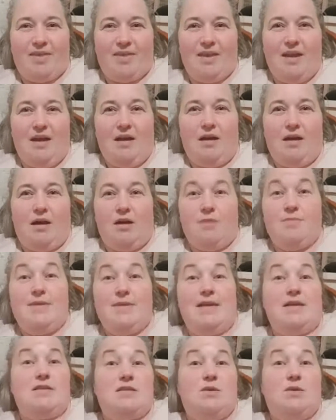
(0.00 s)
Yeah,
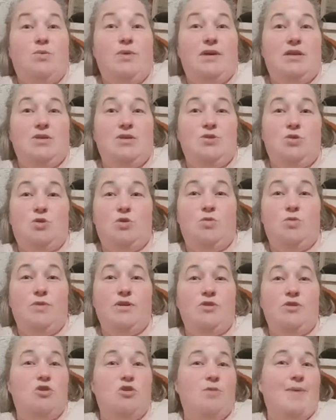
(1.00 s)
so we talk
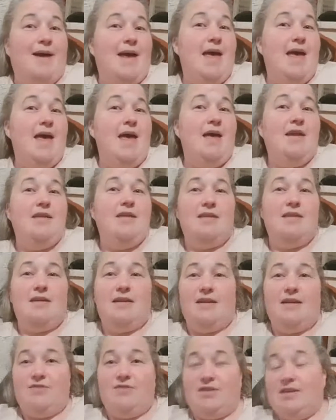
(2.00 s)
about anything and
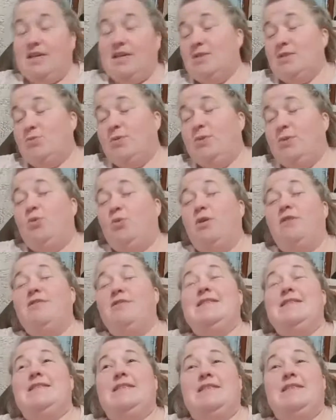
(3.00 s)
everything. Yes, we were
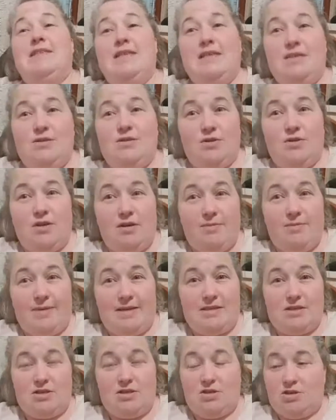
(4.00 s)
indeed talking about
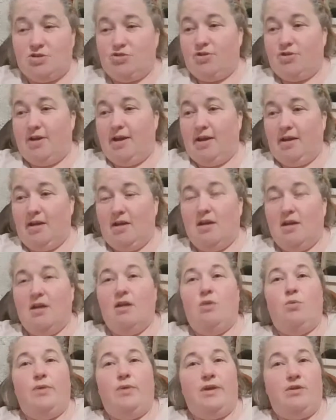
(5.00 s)
Star Trek. We
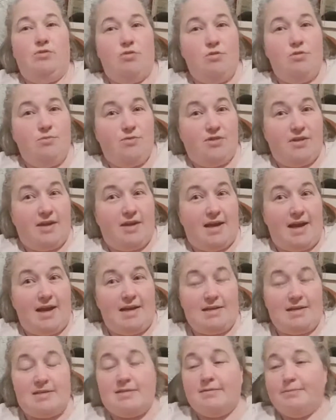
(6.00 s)
groomed the cat.
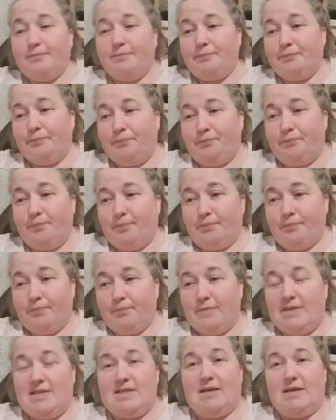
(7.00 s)
He's
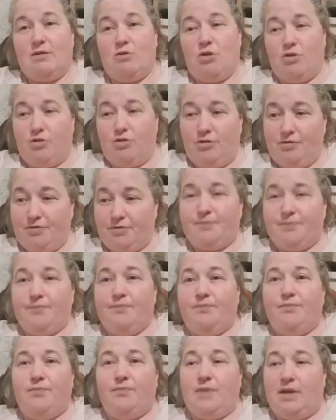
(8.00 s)
now gone off
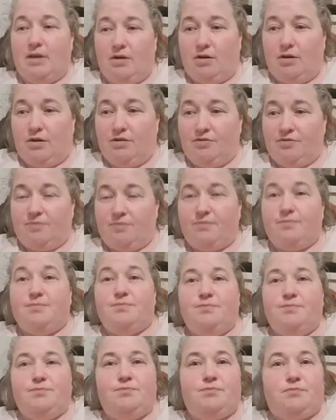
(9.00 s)
in a huff
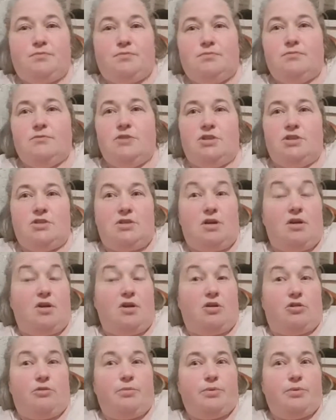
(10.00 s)
because I got up.